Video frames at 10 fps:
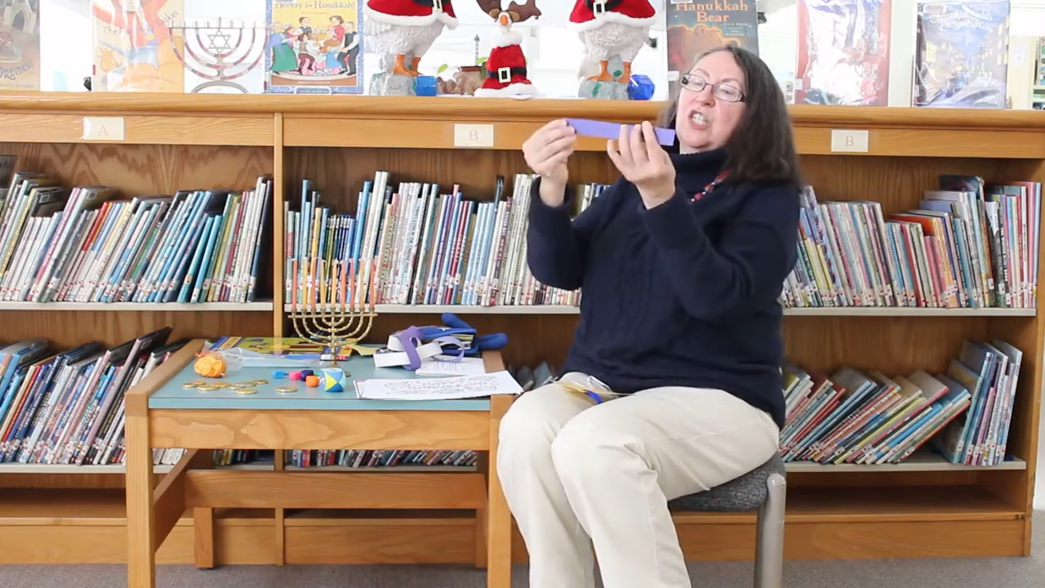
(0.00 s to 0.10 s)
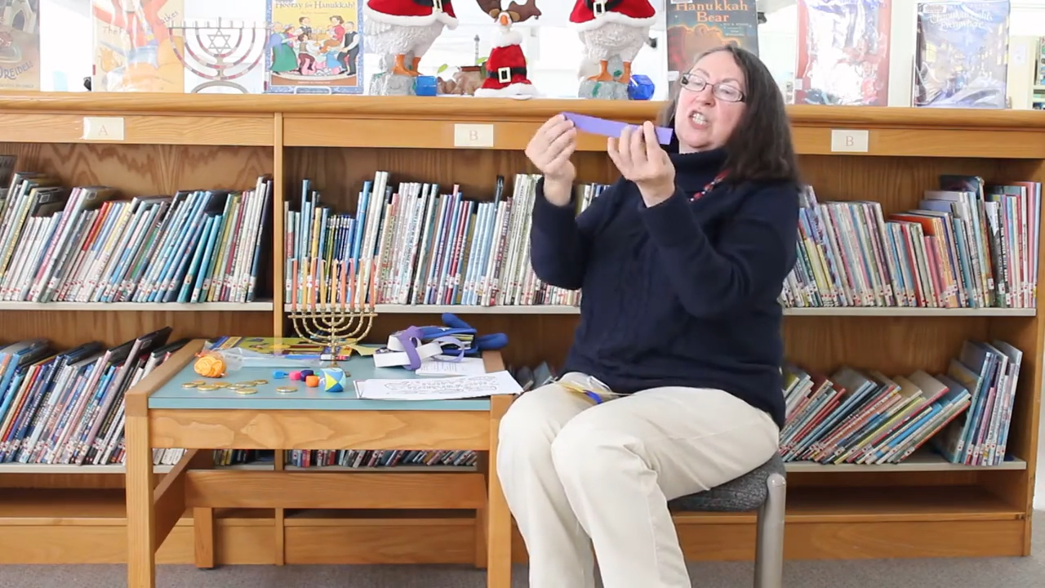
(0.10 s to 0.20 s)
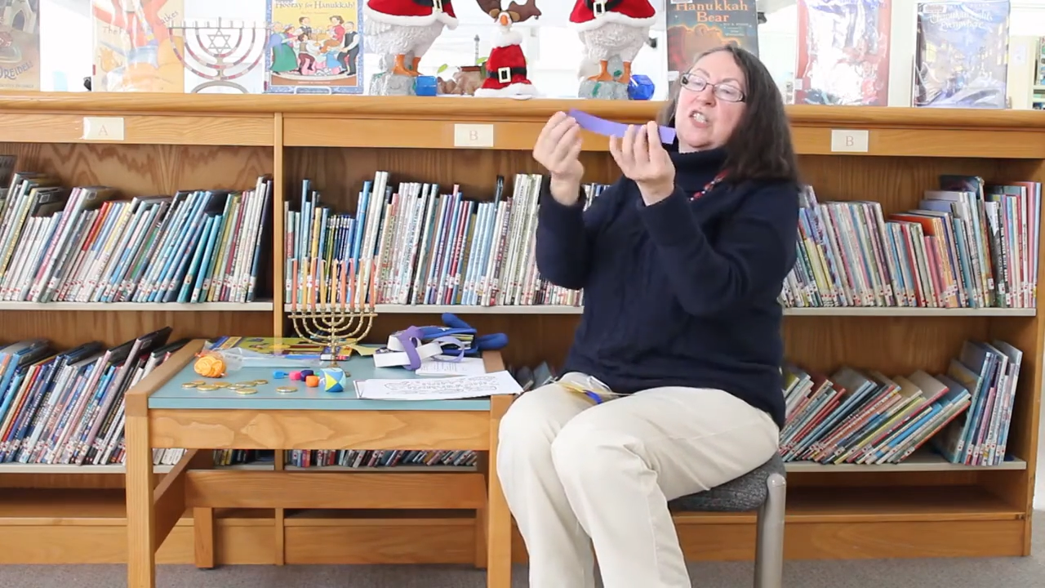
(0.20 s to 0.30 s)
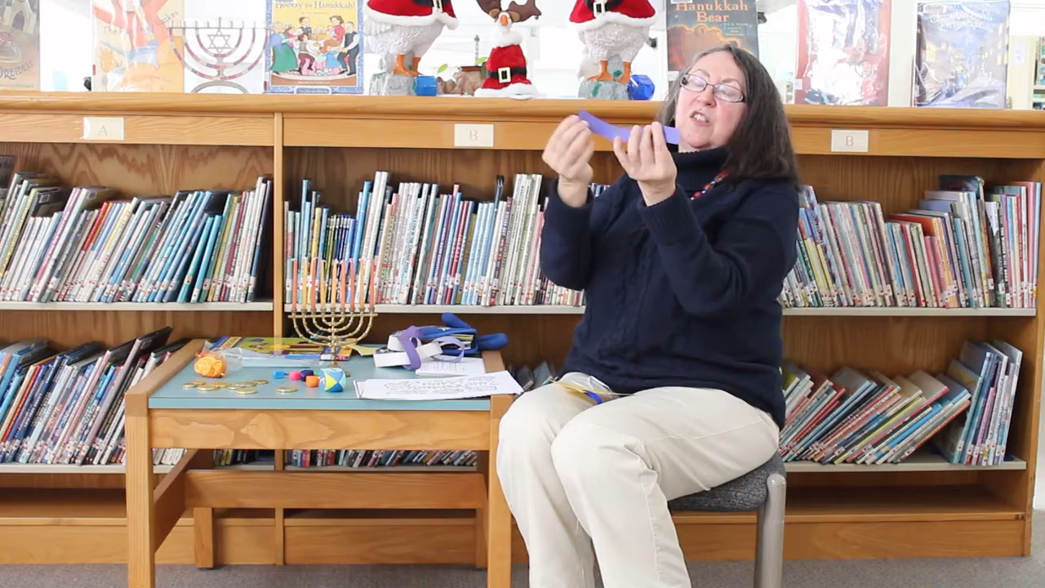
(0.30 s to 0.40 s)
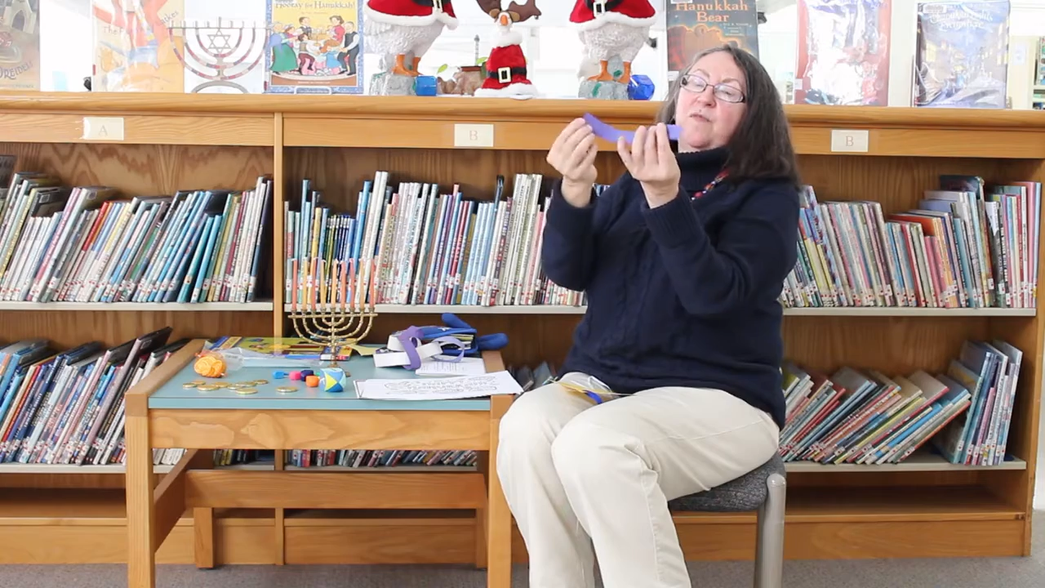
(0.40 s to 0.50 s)

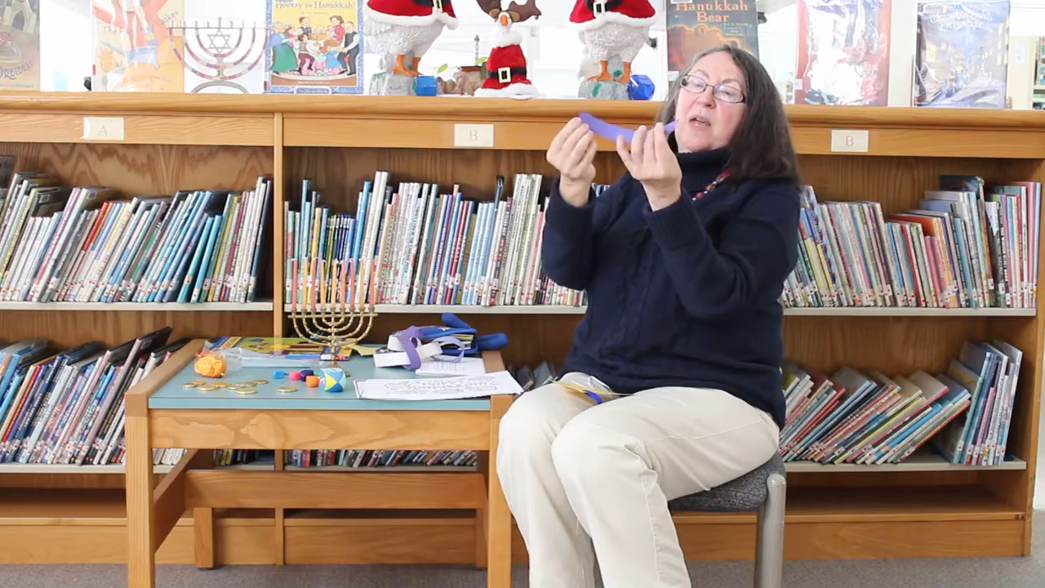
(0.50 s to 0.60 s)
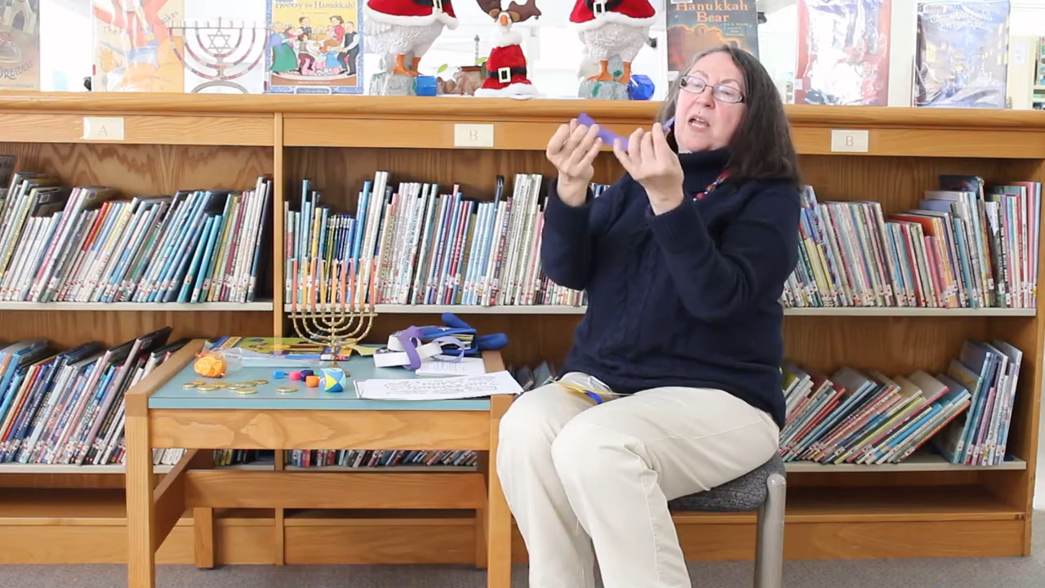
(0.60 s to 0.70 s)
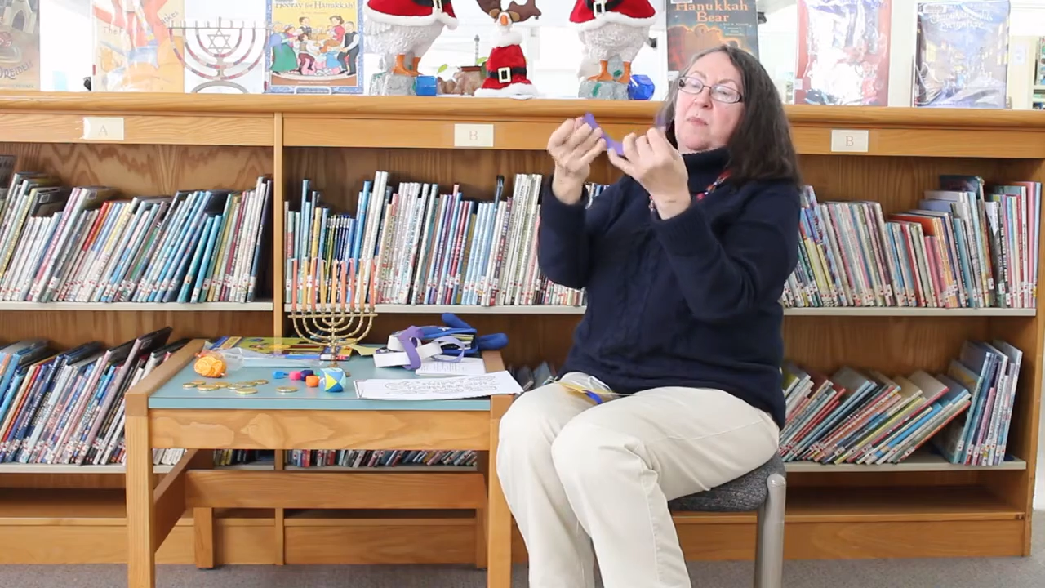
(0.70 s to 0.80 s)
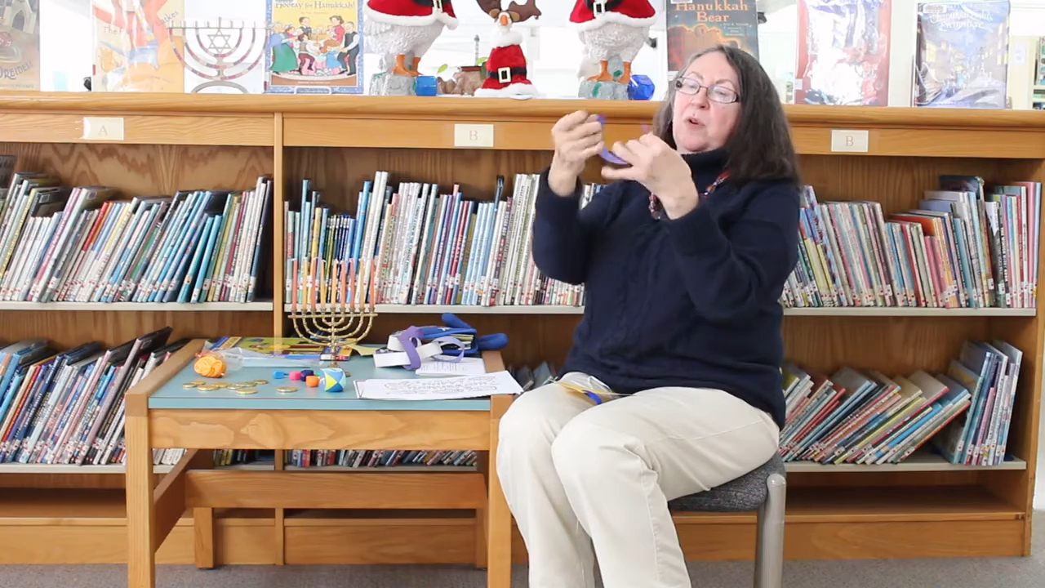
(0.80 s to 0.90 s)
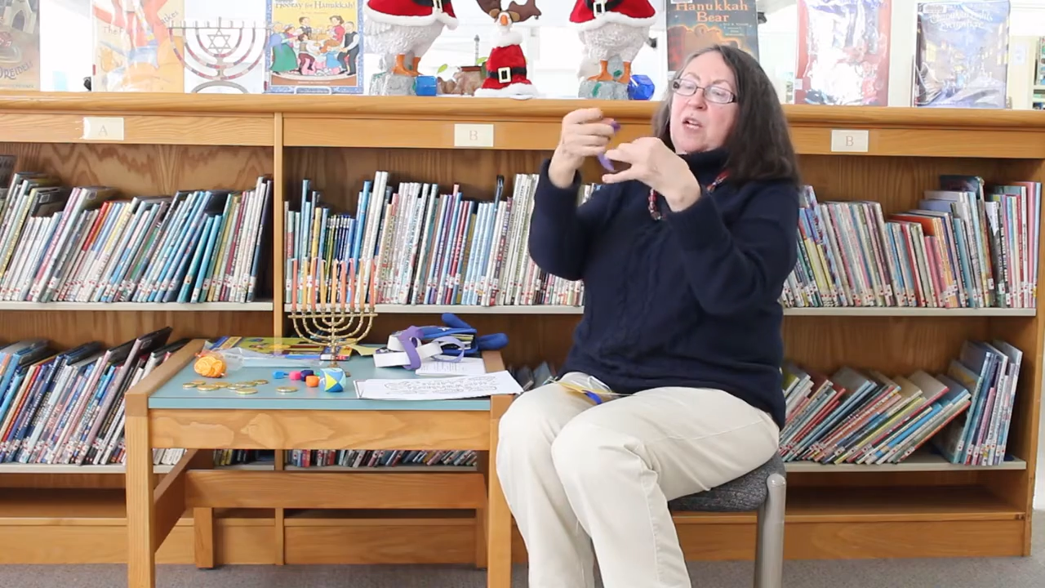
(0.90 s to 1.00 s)
sheets of
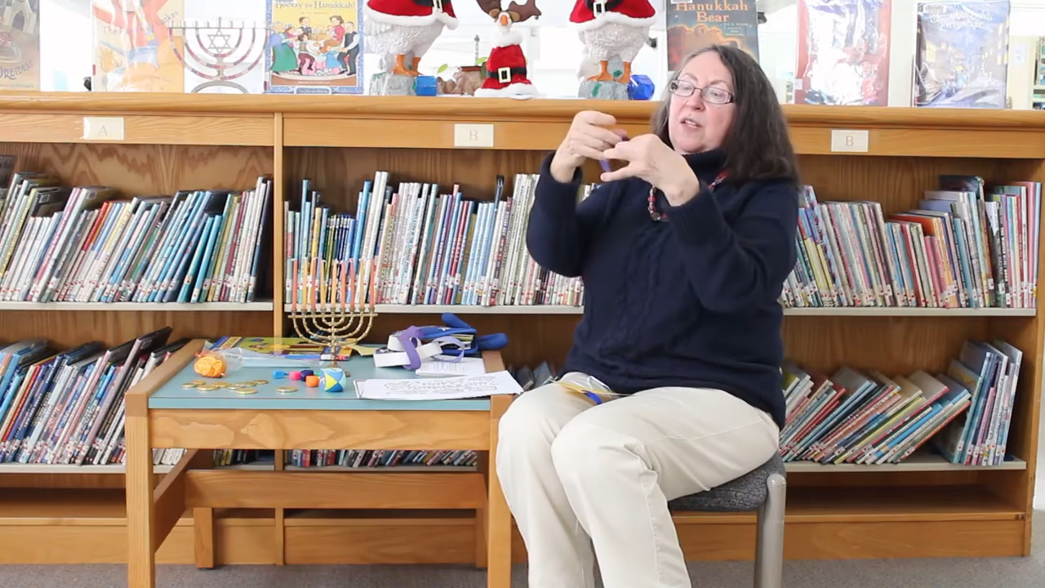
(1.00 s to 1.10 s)
paper